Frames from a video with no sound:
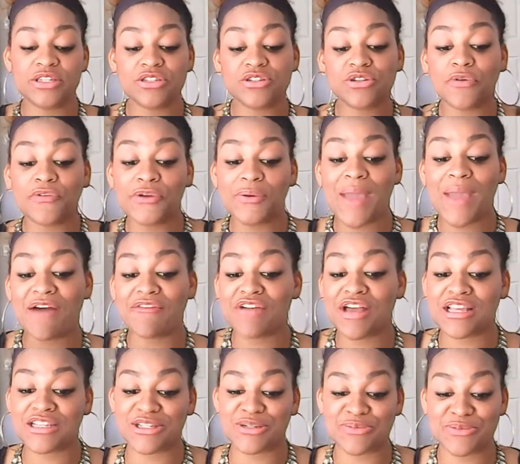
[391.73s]
So if you have
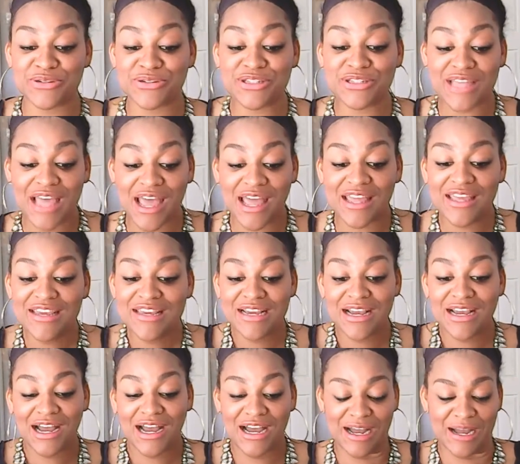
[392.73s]
customers that
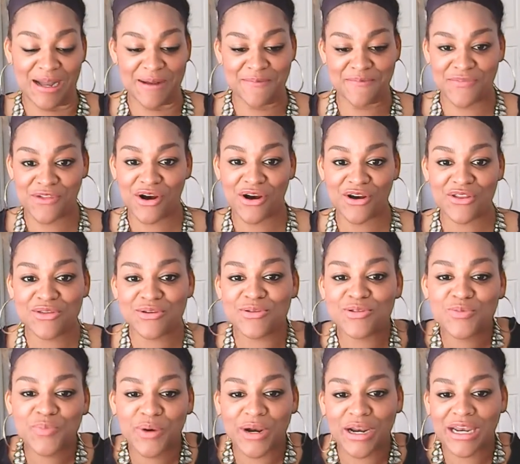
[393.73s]
are
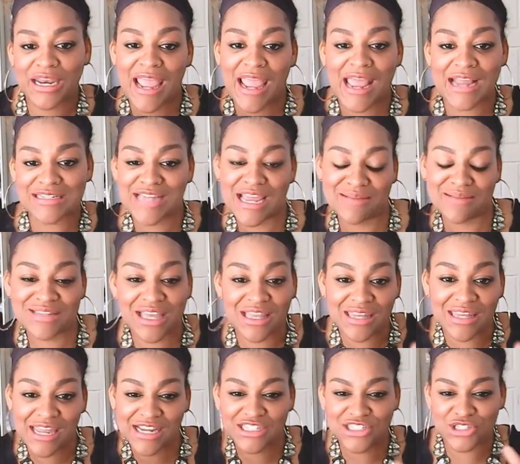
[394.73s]
those brainiac types that like